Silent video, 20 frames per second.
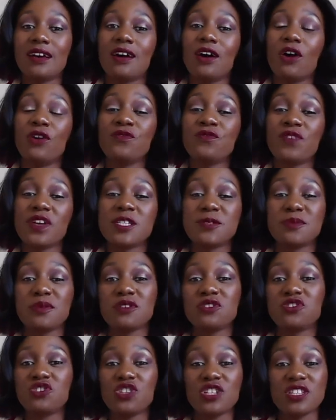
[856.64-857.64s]
on
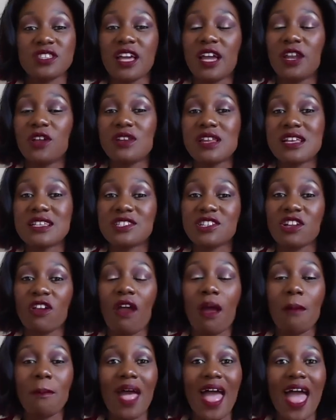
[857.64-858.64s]
Facebook, Judithiana on
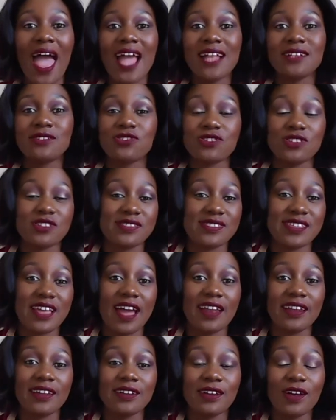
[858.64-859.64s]
Instagram, and
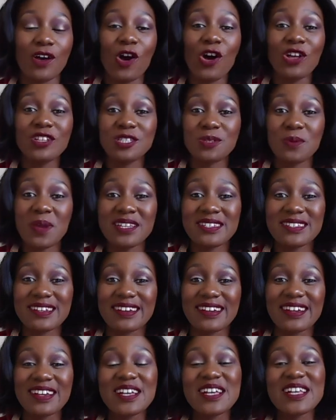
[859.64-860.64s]
Judithiana on
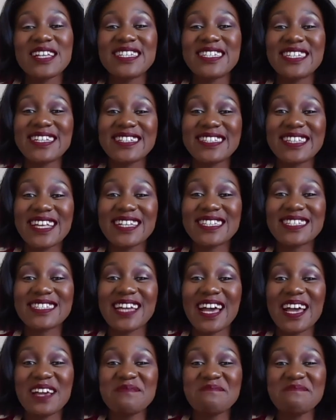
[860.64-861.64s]
Twitter. Till next
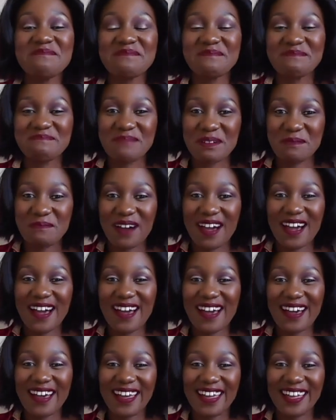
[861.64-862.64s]
time, bye
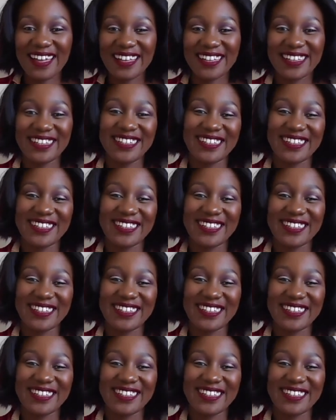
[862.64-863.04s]
bye.